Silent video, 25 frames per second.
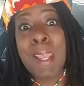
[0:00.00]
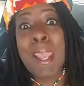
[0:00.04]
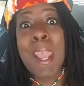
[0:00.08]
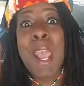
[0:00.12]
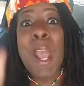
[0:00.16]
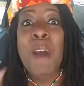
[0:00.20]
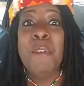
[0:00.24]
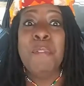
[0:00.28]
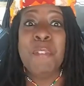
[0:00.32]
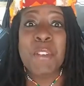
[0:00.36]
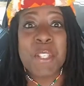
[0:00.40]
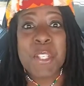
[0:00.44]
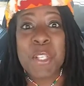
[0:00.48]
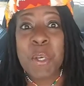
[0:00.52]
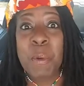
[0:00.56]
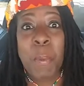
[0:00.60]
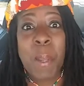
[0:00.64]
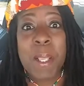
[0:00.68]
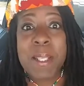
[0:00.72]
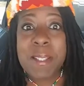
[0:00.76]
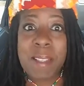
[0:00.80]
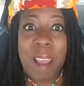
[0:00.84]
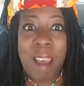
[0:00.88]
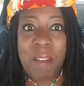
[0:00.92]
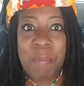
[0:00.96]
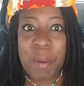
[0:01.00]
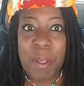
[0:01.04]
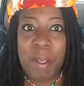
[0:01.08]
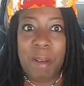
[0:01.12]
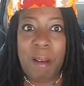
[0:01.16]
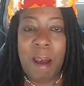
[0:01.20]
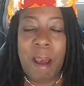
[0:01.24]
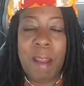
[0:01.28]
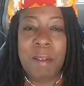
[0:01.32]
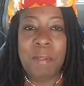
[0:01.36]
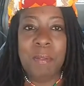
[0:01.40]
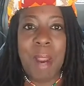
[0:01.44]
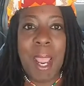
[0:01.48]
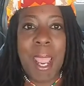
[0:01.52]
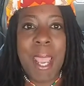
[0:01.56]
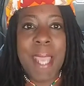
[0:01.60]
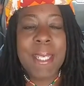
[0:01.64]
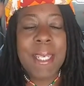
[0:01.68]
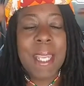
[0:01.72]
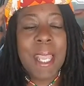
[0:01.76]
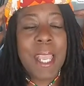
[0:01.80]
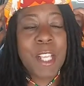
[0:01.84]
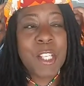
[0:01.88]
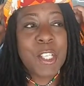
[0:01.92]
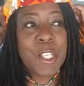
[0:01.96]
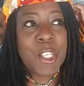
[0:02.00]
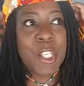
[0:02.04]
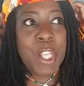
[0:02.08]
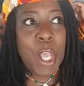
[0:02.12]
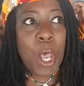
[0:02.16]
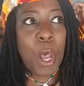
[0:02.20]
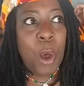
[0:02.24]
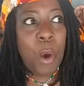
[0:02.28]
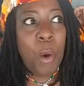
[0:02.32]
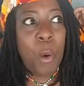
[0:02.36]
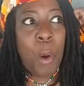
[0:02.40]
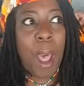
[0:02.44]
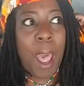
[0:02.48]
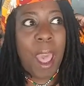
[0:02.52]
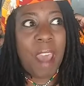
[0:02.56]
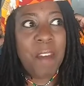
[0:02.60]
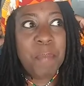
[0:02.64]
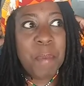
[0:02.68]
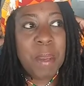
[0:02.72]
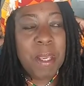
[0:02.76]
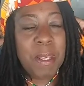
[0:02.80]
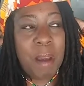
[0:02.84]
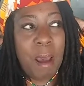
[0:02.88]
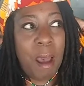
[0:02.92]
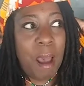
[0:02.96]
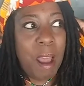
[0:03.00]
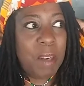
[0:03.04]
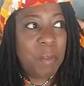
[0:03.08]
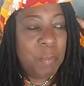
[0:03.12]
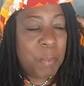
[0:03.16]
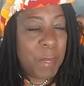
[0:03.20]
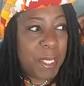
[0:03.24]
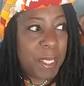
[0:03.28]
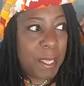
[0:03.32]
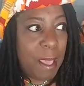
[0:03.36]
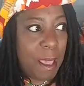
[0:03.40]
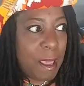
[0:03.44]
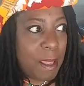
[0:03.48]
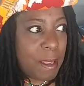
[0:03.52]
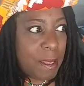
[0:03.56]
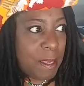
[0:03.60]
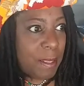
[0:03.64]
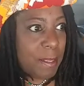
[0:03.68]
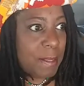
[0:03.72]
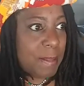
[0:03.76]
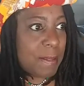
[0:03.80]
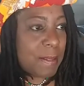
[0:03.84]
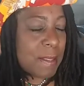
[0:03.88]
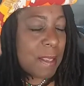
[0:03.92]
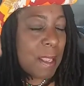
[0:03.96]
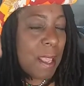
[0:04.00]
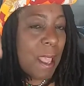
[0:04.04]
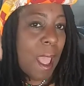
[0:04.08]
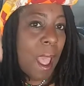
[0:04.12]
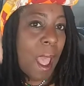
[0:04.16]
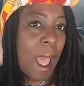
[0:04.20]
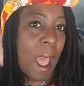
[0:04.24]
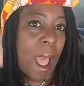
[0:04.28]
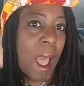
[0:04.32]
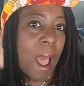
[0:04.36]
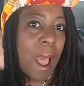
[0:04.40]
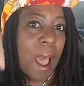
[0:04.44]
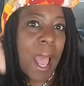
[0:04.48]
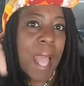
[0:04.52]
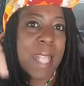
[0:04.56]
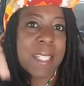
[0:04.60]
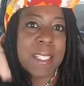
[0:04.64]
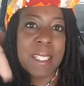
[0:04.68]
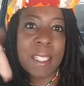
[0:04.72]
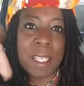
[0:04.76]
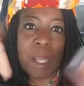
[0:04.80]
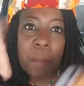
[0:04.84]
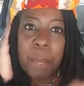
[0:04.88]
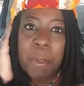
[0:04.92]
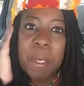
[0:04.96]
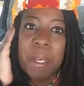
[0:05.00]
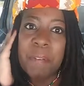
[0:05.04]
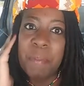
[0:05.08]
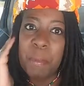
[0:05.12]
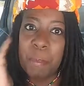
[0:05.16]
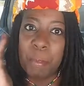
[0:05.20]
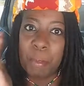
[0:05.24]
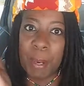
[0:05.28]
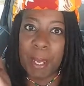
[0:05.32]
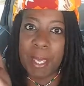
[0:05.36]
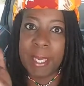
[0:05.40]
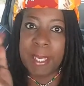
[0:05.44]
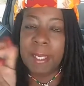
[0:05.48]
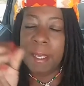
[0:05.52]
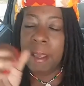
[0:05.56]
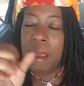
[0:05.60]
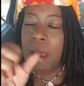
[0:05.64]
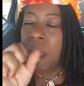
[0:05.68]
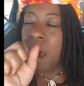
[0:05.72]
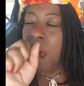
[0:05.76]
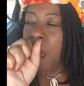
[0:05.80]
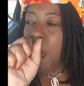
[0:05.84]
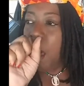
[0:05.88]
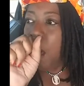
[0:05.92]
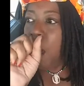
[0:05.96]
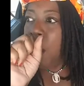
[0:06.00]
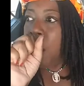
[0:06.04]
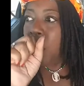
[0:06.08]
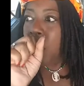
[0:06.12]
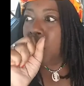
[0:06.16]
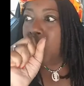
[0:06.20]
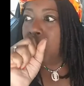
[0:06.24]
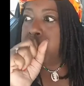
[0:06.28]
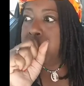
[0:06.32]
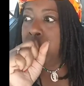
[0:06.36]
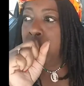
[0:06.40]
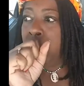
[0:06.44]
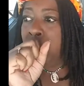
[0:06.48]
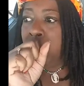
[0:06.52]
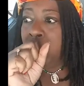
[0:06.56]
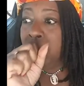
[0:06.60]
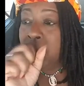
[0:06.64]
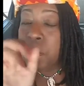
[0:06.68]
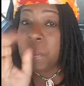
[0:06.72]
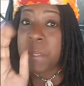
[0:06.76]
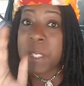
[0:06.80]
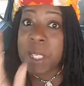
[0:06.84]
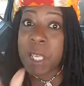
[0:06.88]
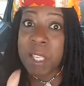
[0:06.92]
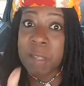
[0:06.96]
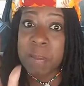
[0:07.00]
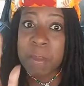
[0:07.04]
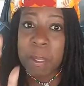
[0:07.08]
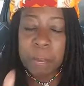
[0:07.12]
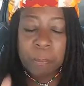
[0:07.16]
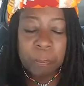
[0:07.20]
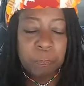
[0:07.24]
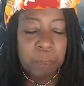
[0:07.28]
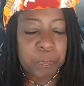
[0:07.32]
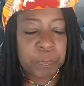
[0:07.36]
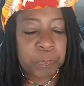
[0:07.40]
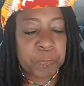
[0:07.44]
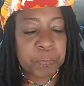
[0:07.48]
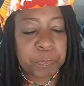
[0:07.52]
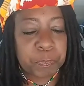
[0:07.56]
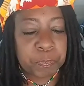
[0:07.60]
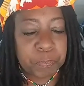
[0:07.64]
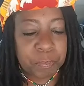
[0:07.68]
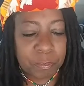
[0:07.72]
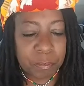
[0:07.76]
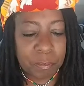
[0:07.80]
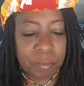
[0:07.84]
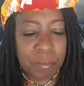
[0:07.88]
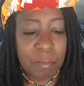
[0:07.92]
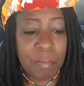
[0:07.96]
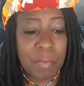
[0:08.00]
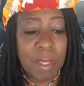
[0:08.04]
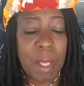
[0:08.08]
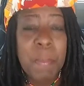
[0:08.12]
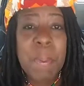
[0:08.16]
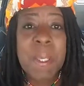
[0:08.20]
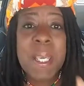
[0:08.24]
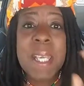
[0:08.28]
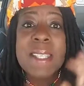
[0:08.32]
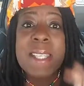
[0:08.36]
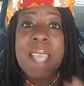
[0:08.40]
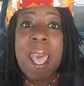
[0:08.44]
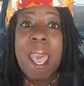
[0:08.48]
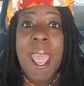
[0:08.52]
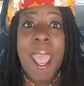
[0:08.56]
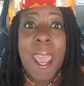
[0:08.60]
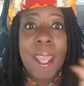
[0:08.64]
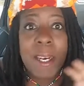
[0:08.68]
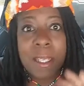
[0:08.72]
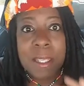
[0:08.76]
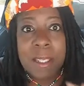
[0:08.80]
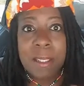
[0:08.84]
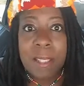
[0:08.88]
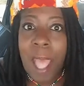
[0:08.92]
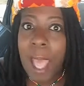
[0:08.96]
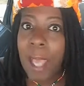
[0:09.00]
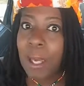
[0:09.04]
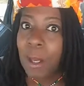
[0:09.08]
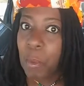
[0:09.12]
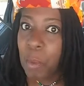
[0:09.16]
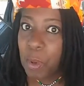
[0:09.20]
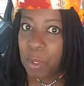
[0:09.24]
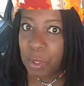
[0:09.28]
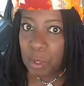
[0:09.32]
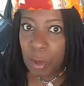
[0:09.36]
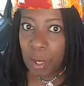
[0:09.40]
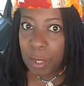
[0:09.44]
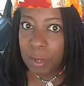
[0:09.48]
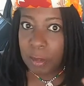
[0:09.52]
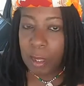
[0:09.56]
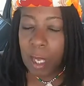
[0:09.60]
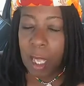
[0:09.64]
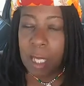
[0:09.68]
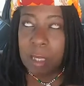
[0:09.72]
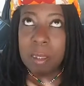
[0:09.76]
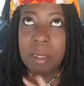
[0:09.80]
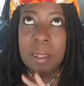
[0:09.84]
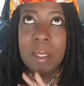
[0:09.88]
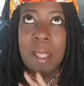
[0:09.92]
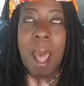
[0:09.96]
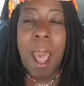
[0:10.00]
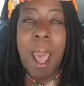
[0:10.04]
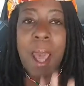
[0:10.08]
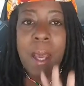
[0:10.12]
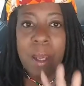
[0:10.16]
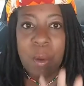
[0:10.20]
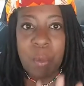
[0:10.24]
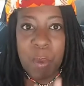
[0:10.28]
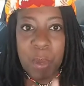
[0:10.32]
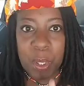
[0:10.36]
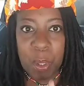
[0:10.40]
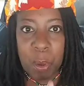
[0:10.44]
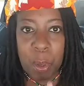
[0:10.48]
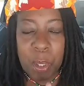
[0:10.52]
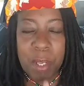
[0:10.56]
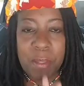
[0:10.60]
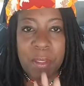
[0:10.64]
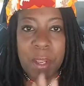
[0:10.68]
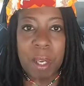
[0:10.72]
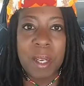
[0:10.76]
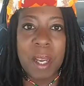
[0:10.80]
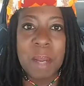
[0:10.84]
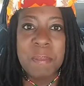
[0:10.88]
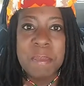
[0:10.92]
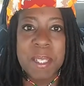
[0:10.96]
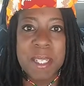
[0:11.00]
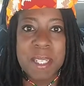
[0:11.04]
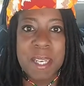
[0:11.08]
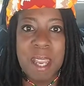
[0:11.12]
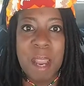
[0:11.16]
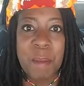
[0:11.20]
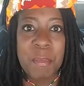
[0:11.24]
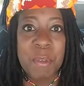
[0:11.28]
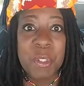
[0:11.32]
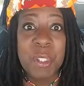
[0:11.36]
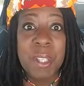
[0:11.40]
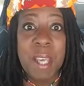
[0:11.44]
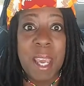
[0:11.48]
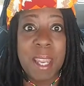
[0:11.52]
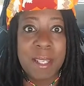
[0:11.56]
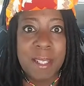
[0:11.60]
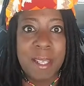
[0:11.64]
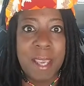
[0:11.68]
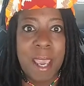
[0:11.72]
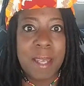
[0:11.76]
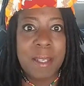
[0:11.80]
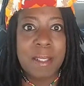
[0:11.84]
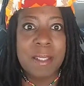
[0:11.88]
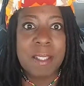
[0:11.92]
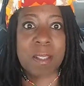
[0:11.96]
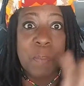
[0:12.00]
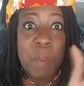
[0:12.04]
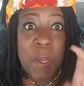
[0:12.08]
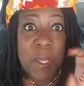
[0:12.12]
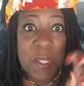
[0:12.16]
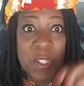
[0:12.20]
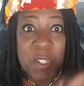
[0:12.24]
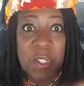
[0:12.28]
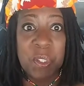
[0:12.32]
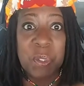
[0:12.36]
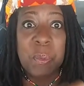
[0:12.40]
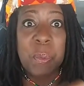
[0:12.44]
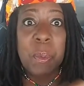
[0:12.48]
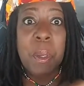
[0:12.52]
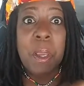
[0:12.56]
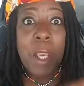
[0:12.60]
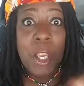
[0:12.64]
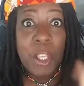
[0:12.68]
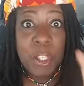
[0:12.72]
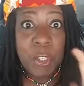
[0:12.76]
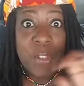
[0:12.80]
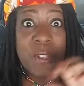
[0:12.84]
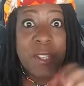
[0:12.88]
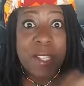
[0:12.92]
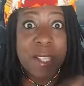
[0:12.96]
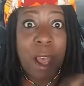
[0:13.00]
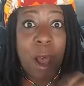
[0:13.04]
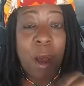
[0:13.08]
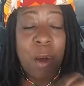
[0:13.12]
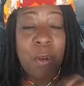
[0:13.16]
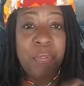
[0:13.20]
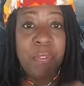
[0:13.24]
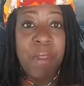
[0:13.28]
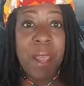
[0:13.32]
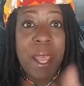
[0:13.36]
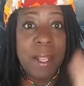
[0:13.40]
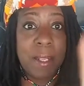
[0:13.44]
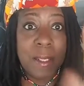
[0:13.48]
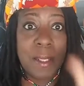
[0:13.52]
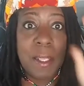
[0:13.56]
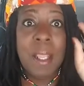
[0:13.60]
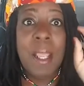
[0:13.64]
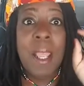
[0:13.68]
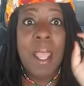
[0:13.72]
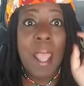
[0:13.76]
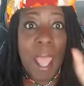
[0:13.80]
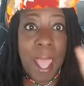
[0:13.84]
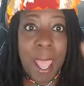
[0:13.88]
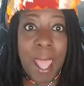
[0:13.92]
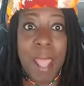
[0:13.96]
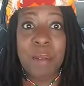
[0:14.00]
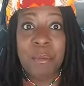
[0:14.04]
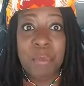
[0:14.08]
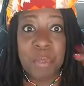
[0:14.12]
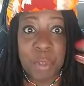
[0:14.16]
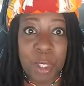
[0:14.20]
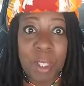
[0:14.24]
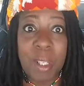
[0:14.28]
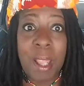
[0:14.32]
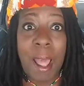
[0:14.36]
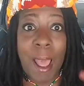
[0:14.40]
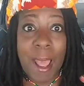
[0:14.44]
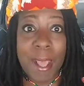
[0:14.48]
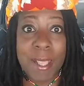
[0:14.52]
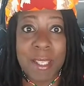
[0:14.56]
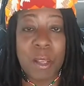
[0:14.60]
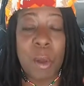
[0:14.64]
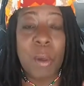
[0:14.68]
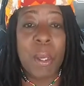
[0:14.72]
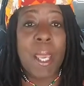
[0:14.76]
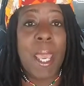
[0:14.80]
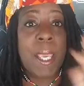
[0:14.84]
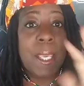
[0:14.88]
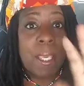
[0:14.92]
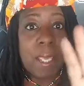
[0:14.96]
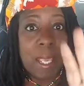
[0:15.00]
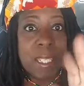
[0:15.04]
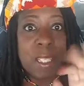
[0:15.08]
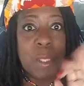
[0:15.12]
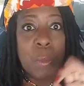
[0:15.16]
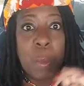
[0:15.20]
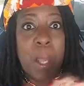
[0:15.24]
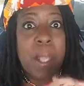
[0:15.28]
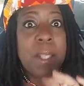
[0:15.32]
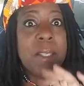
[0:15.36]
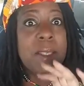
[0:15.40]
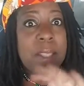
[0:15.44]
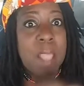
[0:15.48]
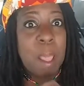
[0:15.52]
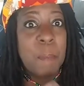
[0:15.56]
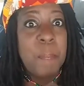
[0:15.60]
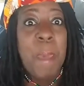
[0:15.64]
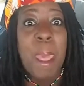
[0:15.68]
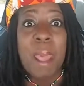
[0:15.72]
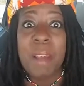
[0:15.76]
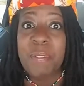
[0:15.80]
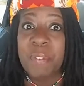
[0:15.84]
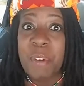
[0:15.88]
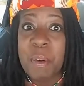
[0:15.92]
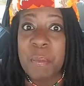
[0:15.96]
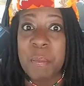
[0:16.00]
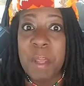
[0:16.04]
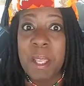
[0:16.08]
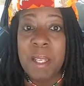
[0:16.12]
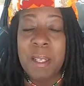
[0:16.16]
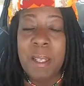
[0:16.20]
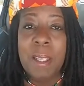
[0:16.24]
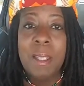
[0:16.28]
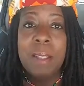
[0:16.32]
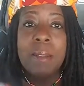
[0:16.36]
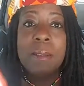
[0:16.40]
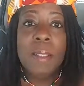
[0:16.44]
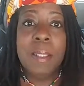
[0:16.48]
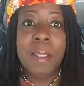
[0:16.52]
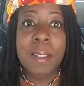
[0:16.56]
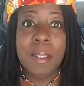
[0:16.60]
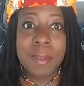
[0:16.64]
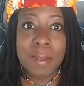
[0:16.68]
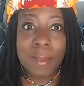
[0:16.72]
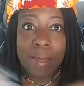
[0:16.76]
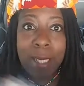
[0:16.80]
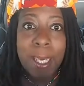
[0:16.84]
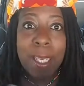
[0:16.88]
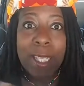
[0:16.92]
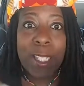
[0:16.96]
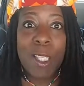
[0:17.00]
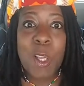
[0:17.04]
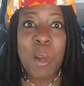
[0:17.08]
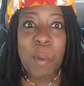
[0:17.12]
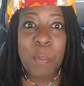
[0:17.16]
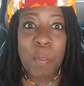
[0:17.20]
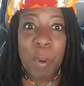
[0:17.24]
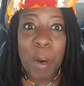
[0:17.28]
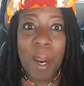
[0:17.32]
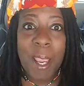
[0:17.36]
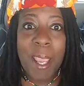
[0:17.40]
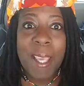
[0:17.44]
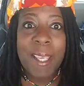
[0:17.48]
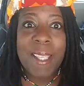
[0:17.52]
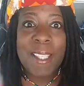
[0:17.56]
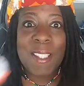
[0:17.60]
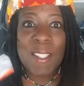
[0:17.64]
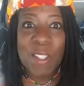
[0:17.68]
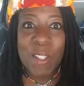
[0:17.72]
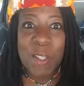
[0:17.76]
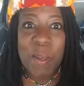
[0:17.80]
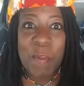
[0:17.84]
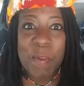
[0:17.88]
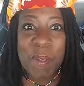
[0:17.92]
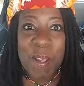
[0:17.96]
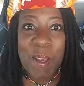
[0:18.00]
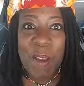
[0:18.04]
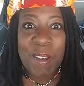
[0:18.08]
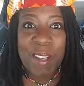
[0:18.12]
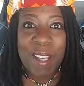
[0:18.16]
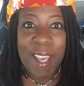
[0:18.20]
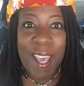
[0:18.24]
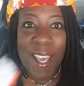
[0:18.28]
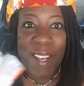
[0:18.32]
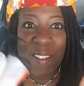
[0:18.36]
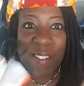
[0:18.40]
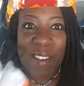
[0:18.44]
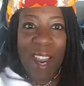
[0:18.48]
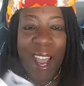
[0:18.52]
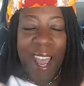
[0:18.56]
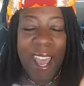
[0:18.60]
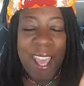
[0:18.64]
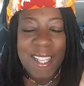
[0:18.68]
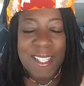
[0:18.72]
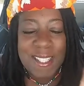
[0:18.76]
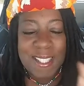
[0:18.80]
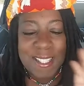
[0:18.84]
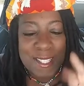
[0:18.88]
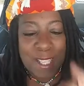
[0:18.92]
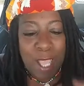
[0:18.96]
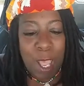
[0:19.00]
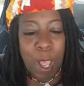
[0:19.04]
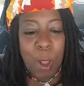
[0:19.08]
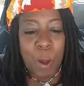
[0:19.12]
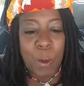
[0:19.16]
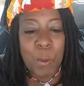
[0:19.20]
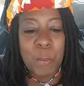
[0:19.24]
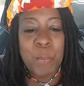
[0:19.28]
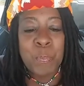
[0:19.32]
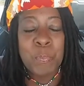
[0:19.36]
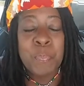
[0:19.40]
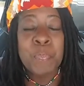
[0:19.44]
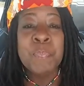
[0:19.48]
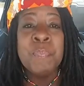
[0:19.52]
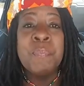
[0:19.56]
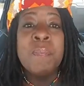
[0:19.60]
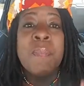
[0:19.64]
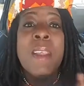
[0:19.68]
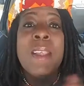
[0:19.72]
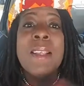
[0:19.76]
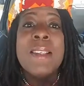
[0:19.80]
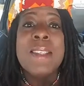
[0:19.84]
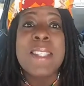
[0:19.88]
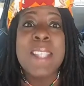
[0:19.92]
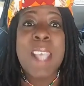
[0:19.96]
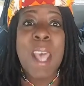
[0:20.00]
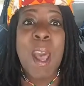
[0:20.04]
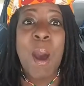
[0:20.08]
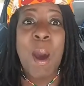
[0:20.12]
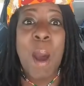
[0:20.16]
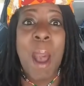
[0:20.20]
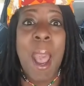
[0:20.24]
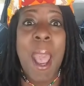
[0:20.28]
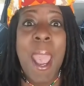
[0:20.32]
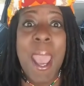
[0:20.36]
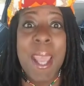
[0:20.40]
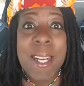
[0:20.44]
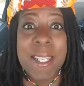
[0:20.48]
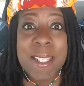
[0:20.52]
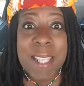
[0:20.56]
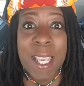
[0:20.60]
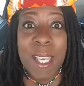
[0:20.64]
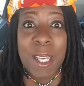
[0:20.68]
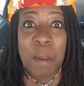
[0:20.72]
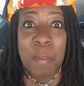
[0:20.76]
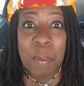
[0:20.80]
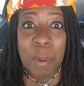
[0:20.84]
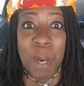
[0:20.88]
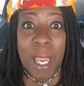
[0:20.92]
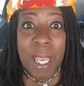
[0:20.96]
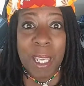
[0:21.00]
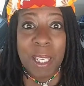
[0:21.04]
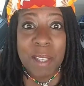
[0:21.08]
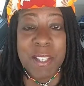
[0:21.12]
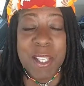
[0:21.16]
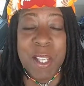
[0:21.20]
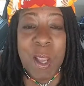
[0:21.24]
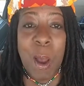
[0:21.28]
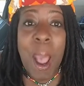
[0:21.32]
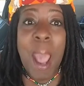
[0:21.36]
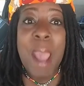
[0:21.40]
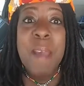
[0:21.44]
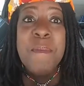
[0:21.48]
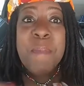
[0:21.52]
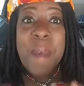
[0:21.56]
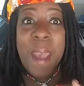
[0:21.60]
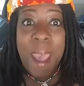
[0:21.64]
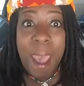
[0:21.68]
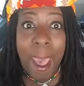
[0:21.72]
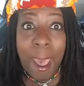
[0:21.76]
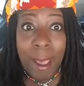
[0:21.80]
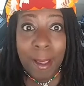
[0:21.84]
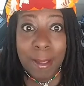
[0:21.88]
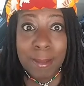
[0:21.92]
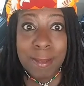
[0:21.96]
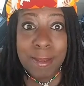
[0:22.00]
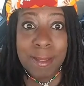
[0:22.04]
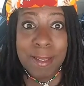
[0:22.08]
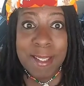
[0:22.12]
For 2 weeks I've been gone, right? So I've been gone because I took a bit of a break. Excuse me. Because I had a lot going on, and there comes a time when you kind of got to speak to yourself and realize, okay, guess what? Step back for a minute, take a little break, you're gonna be okay, right? So I had to take a break. So I'm back.